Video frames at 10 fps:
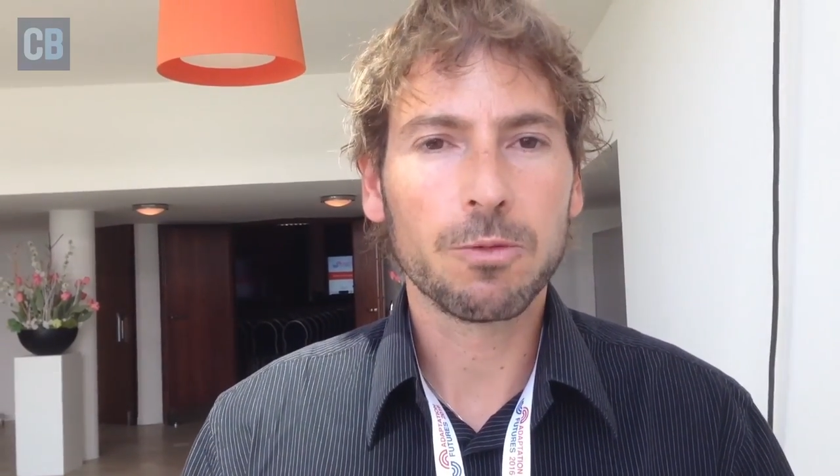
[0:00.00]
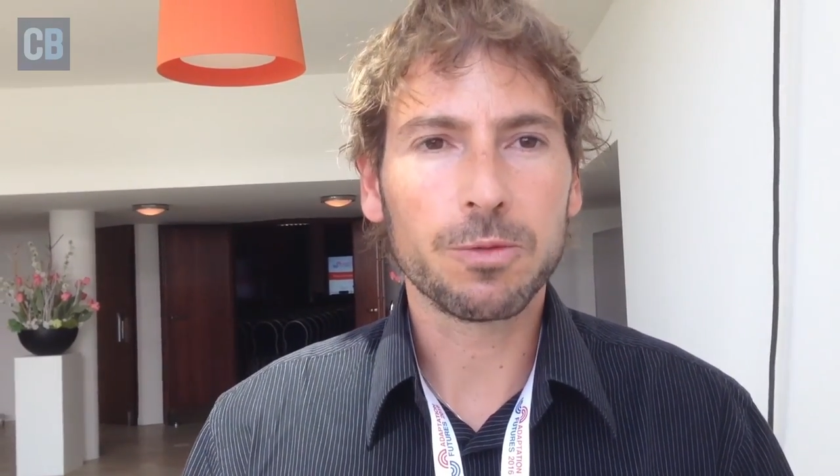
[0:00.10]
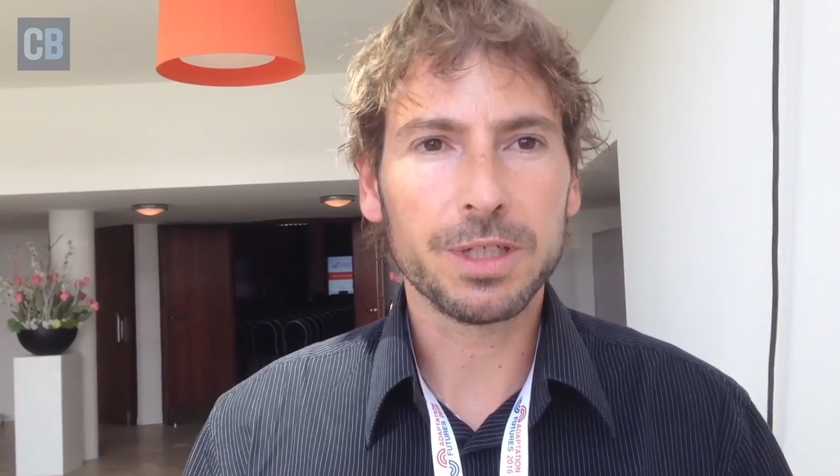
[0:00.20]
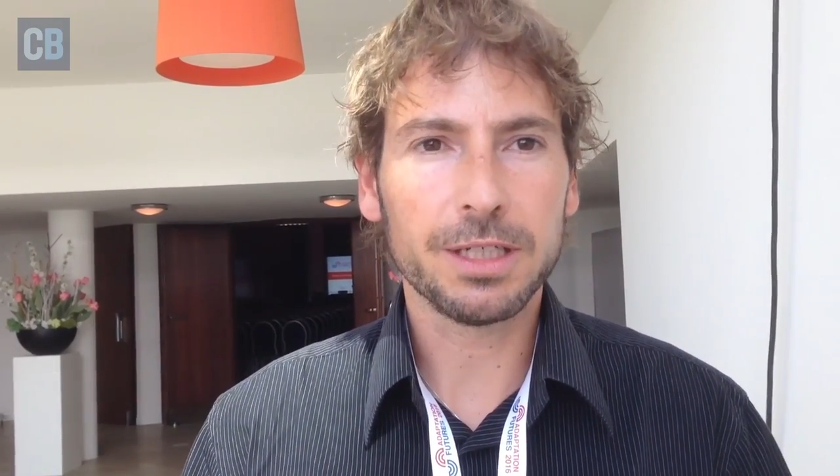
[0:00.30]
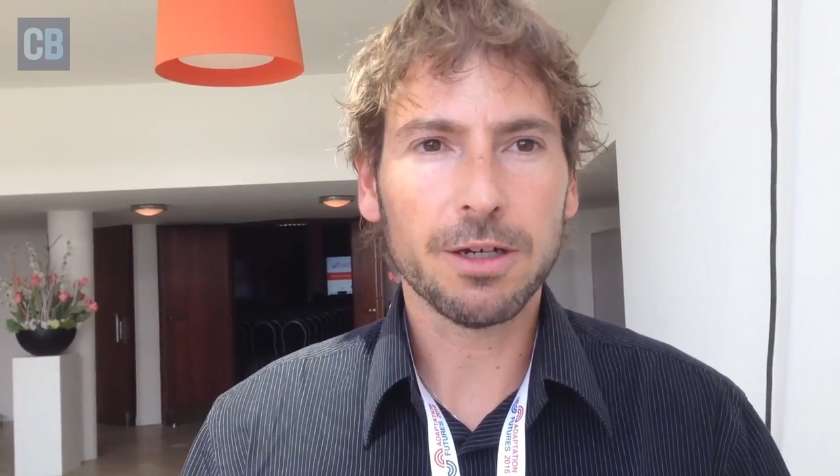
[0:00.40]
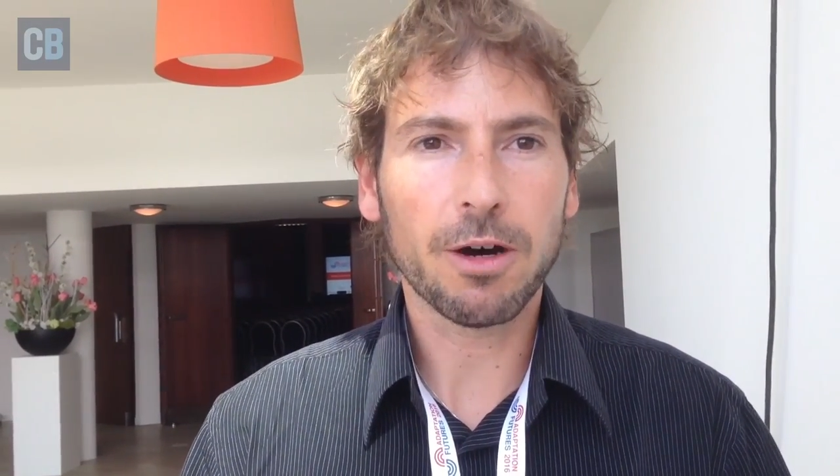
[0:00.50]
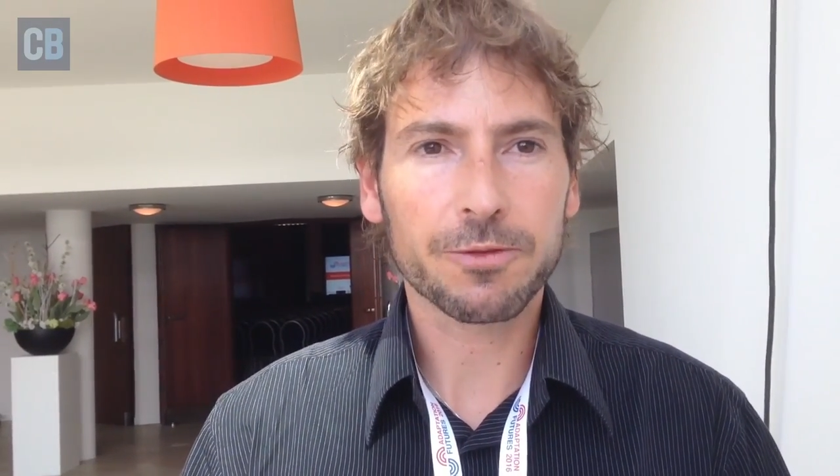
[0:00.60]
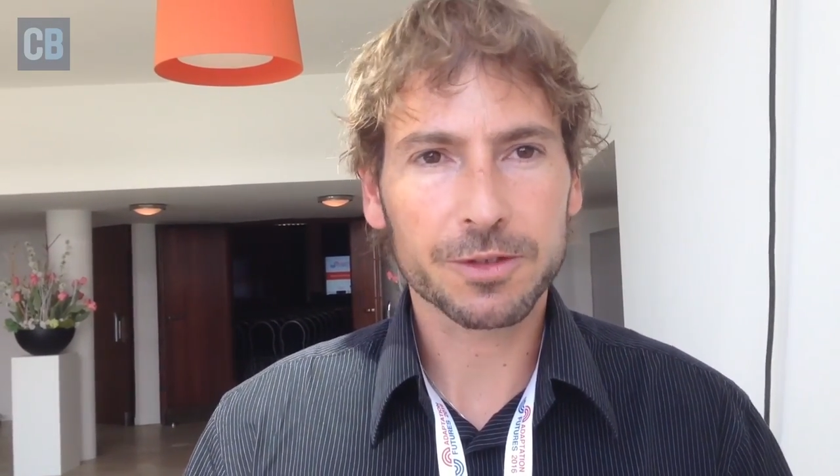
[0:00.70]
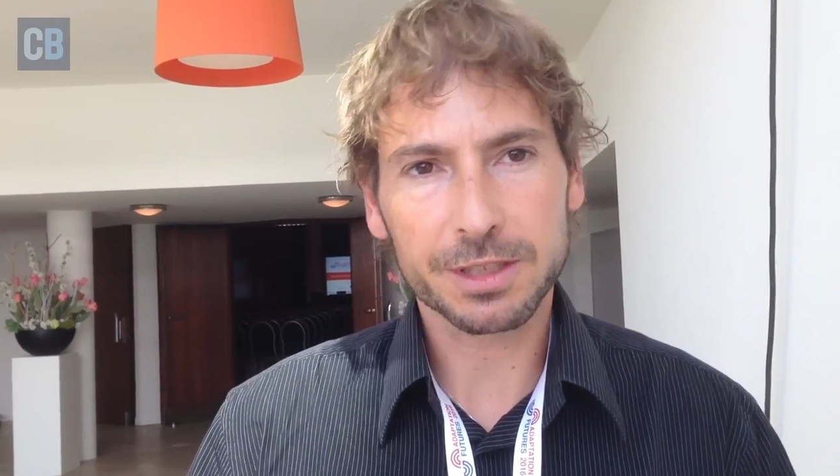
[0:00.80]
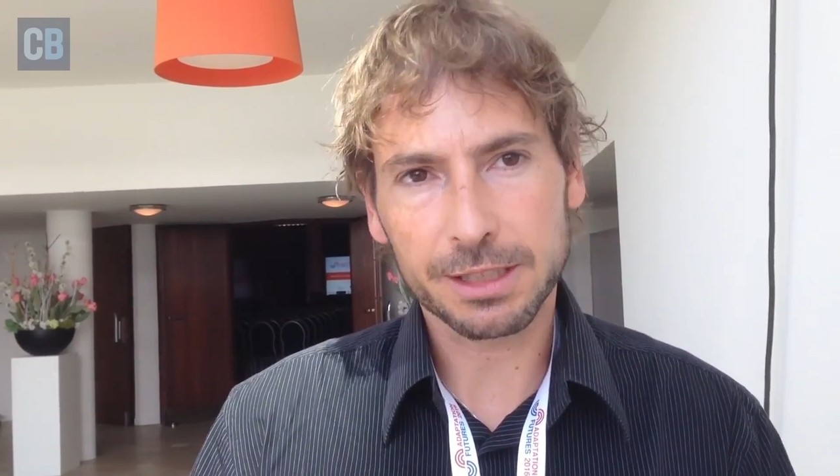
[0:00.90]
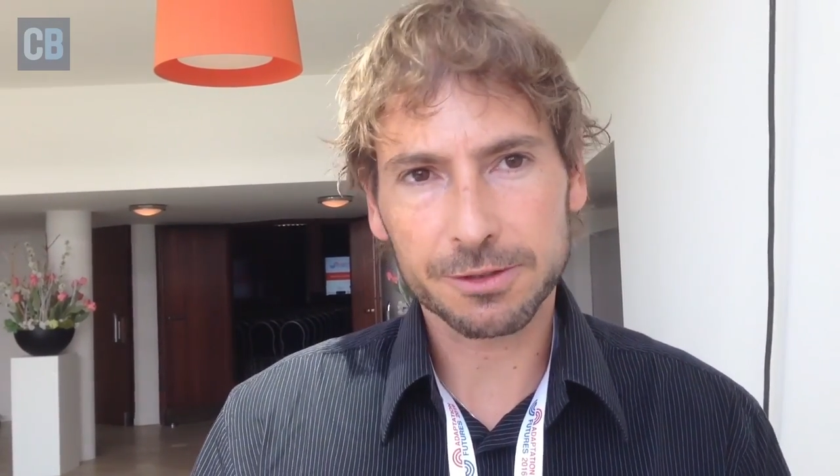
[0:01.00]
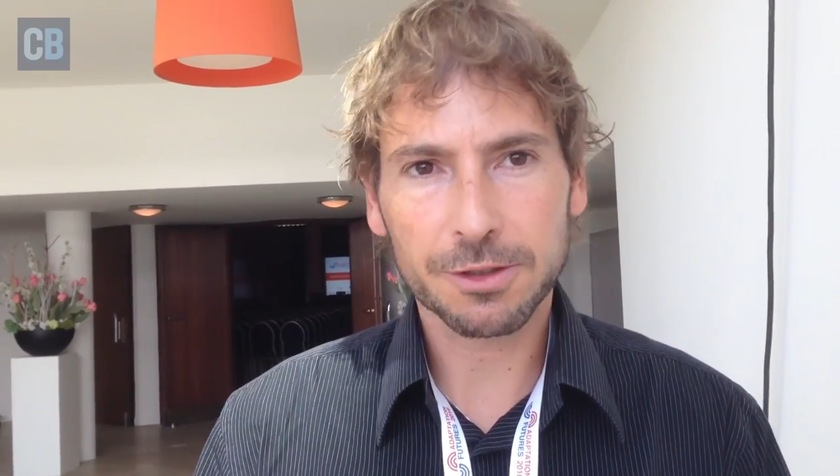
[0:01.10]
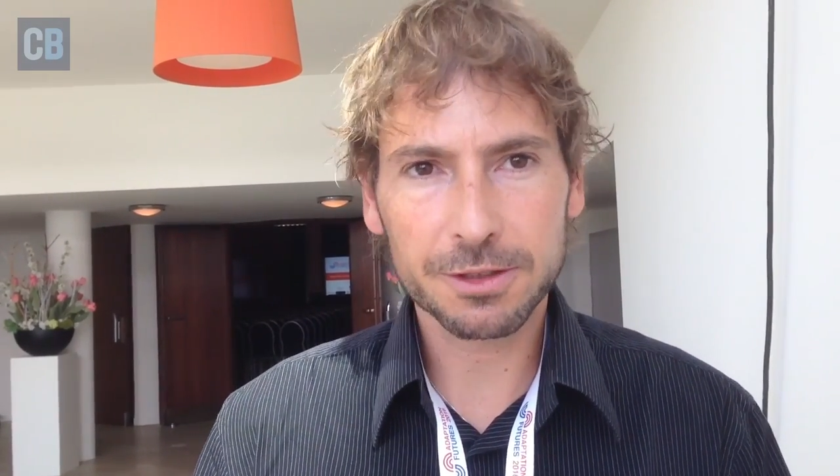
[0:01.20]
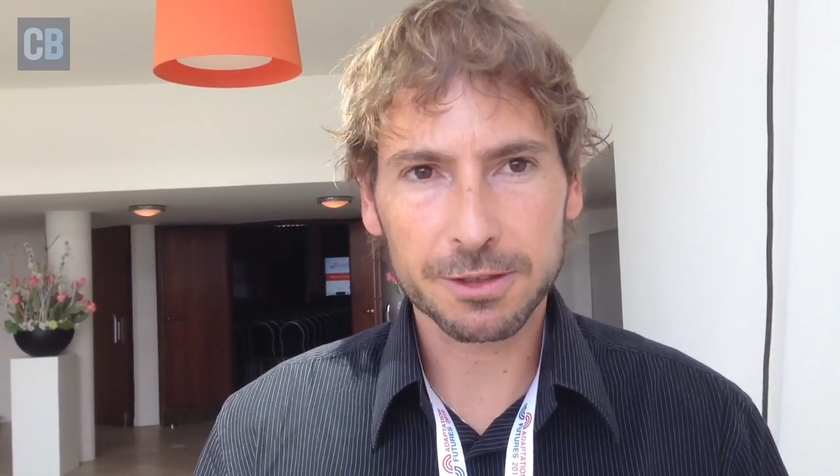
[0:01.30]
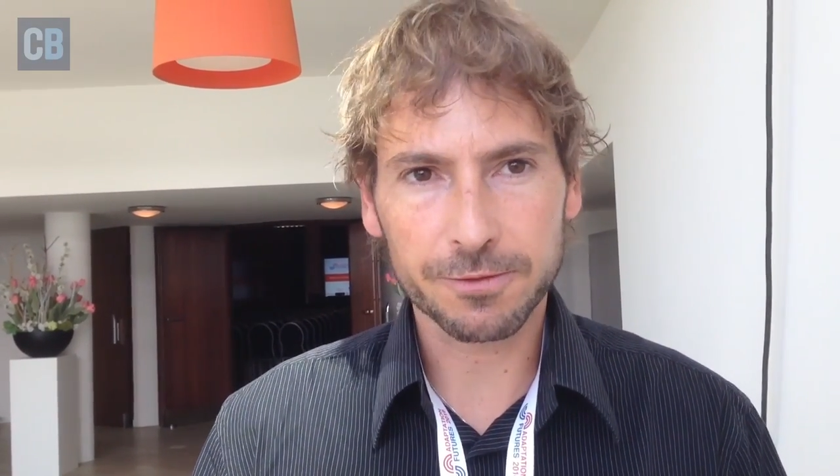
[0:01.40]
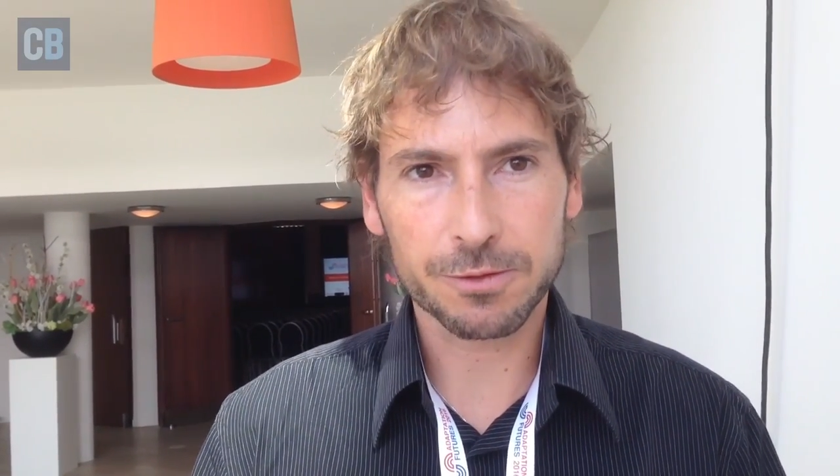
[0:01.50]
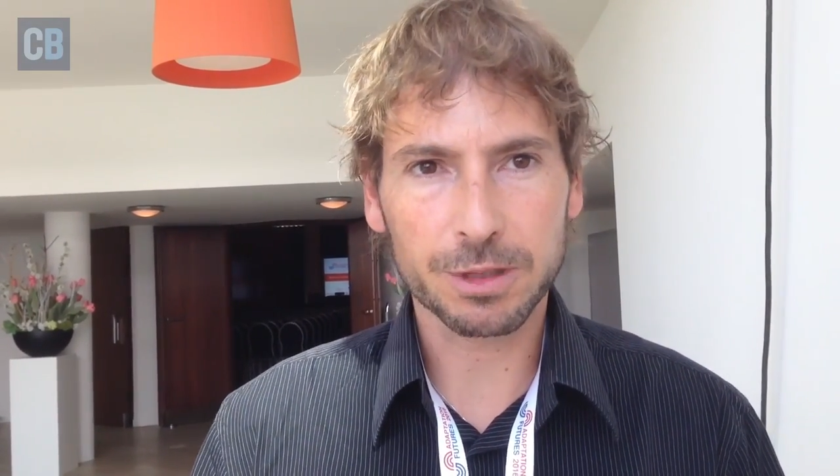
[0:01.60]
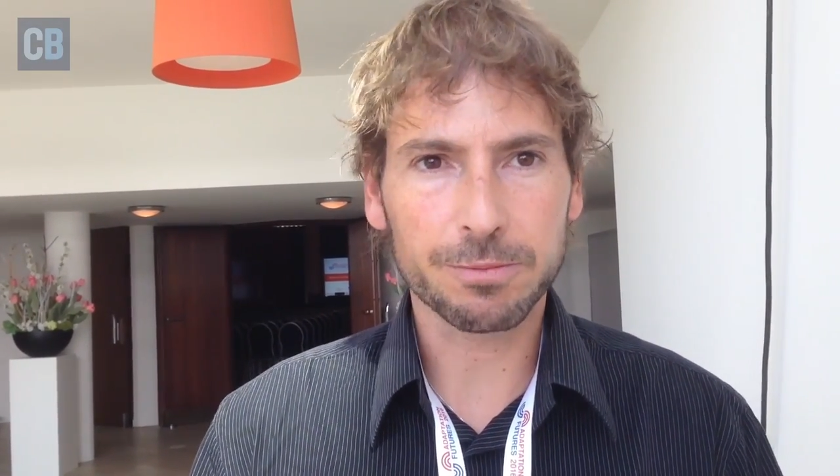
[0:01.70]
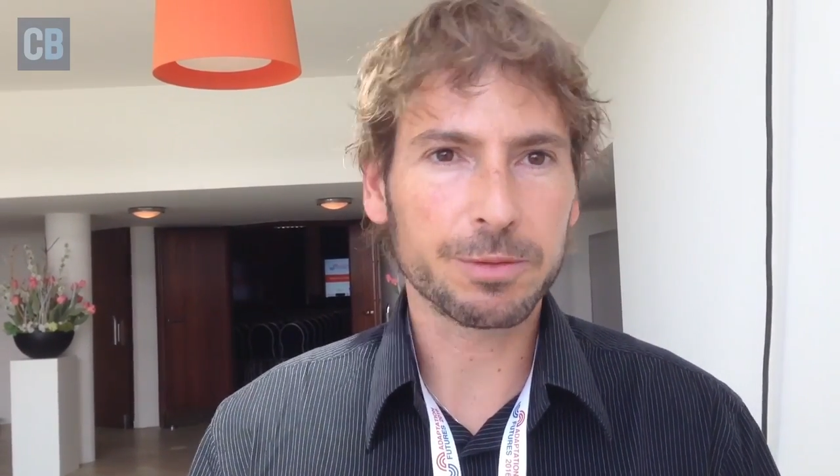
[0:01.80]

we offer an alternative trip,